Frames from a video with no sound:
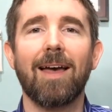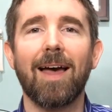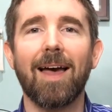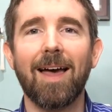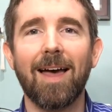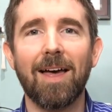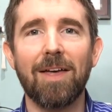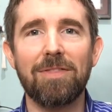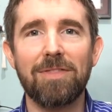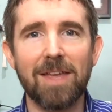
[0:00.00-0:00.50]

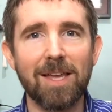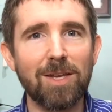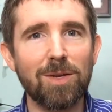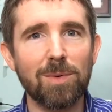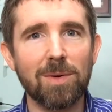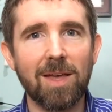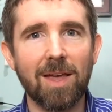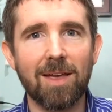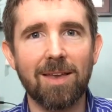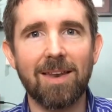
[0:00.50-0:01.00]
Thank
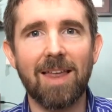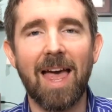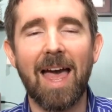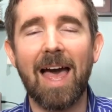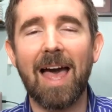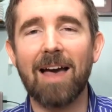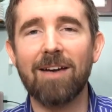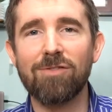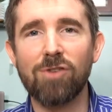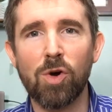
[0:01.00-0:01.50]
you again.
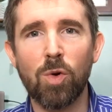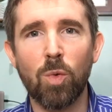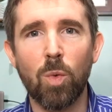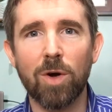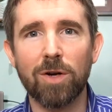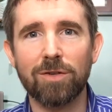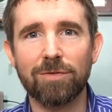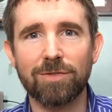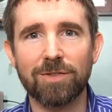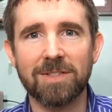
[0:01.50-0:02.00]
Have a
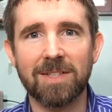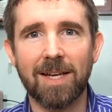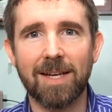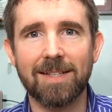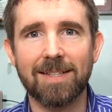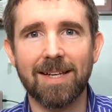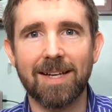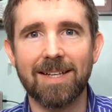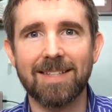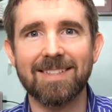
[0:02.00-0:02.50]
wonderful
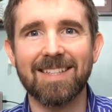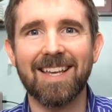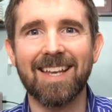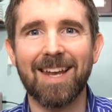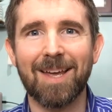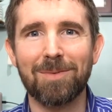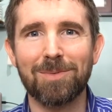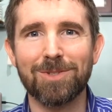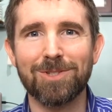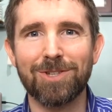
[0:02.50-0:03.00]
night, guys,
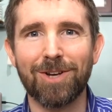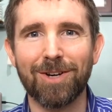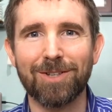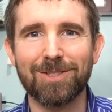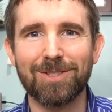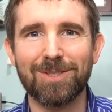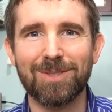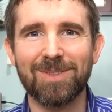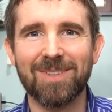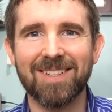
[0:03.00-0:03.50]
and I will talk
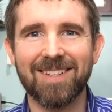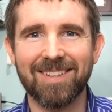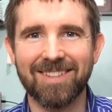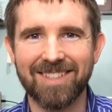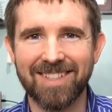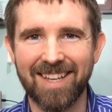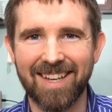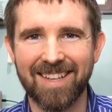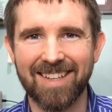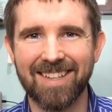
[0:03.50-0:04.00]
to you
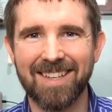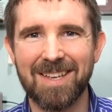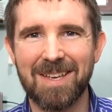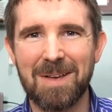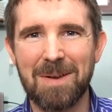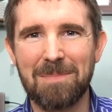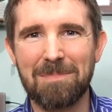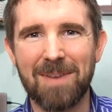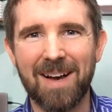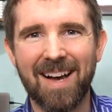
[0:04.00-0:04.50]
another day.
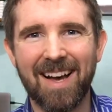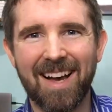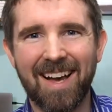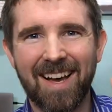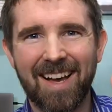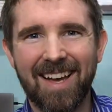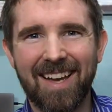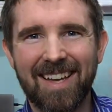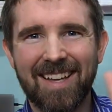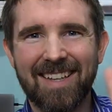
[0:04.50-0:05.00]

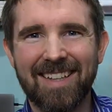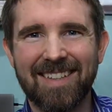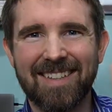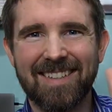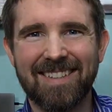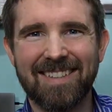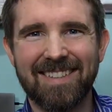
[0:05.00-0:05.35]
Bye.